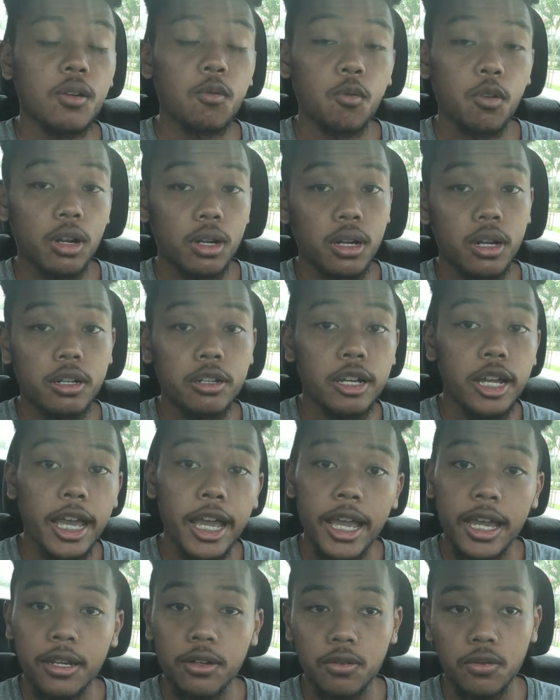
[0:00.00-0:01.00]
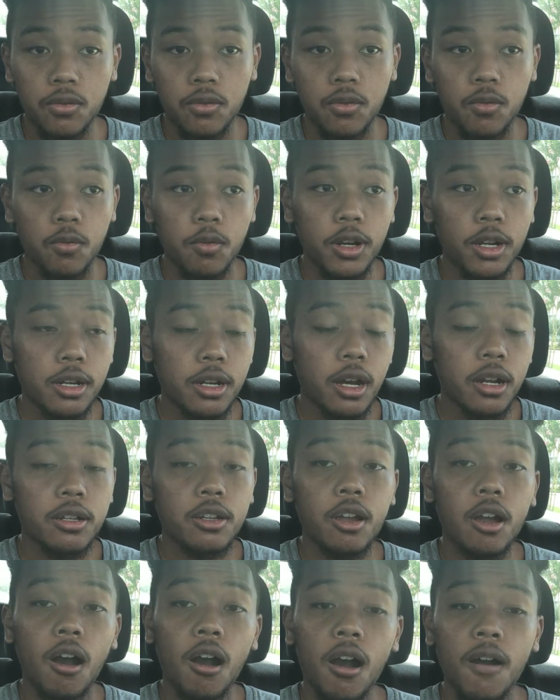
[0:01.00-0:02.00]
working on your handle, working on
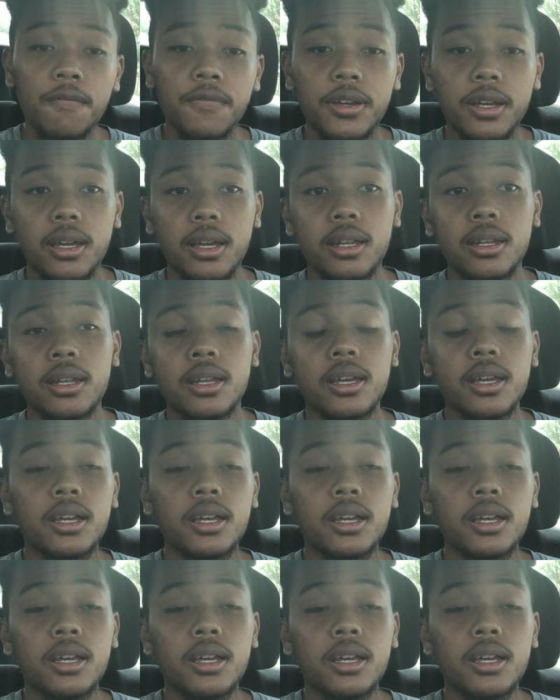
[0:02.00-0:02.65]
your offhand,